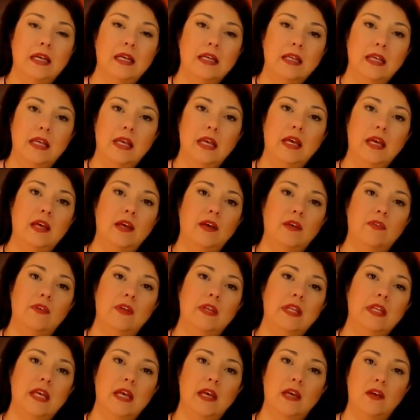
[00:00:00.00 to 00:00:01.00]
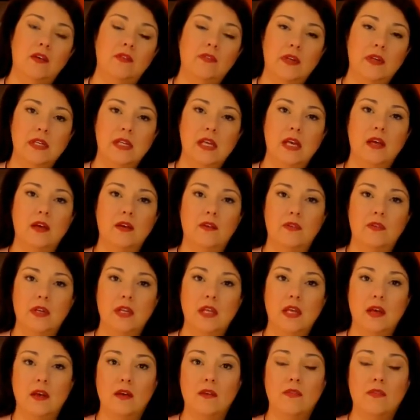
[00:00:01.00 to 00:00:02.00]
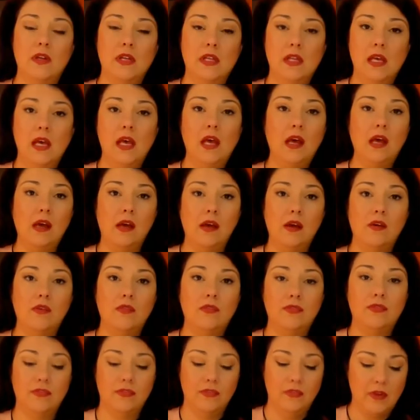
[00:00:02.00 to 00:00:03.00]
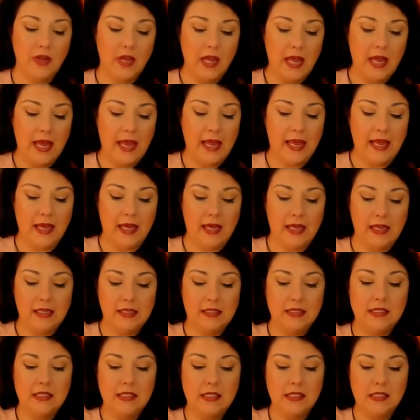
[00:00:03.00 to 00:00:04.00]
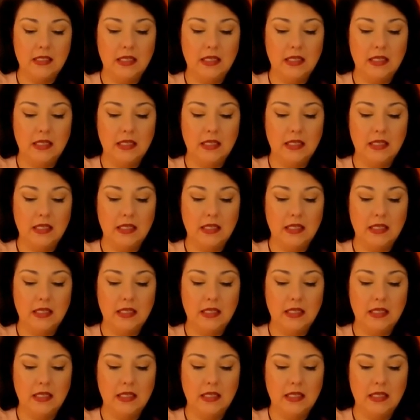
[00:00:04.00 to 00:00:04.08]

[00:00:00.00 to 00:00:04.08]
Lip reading: give and give and give and give and give and